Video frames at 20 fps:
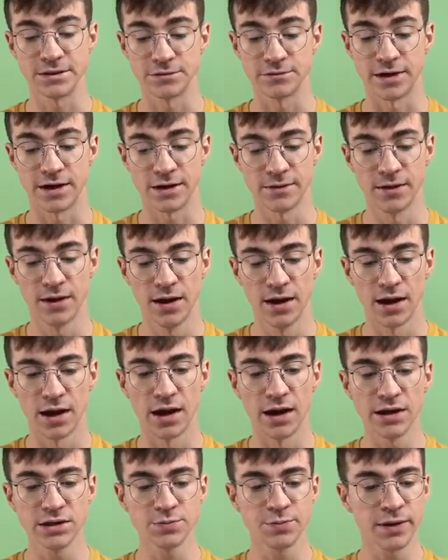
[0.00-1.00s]
Great.
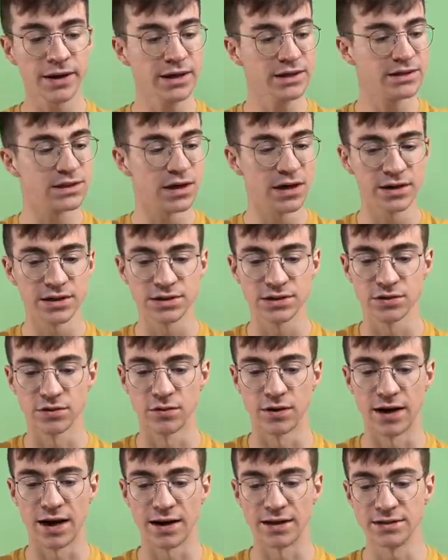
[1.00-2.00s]
Let's play Dinosaur
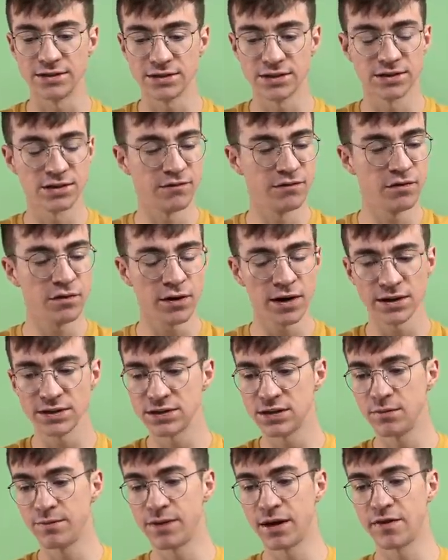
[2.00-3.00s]
Land, because I've not
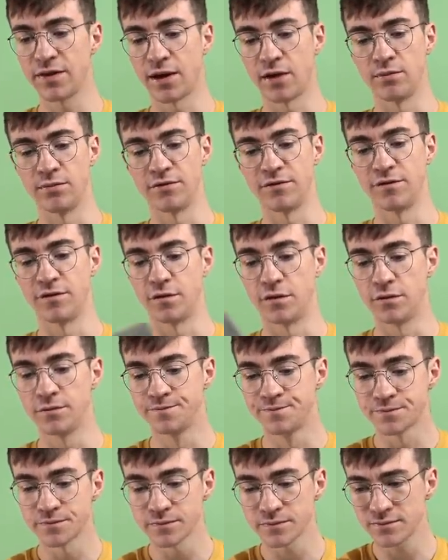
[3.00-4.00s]
actually played that one before.
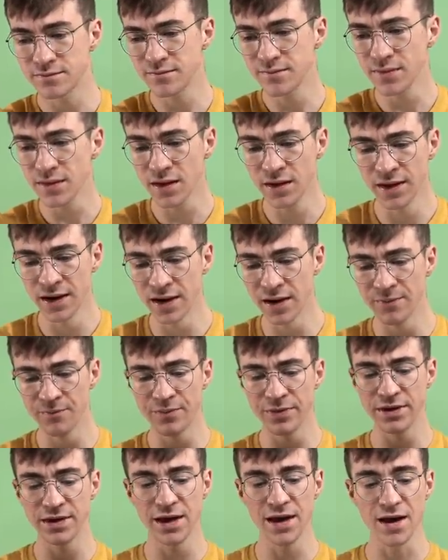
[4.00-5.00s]

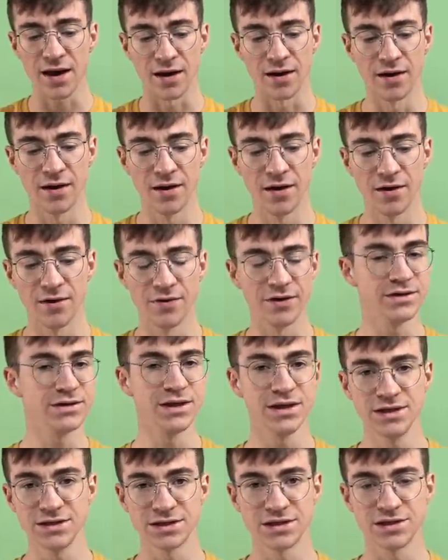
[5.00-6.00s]
But yeah, this thing's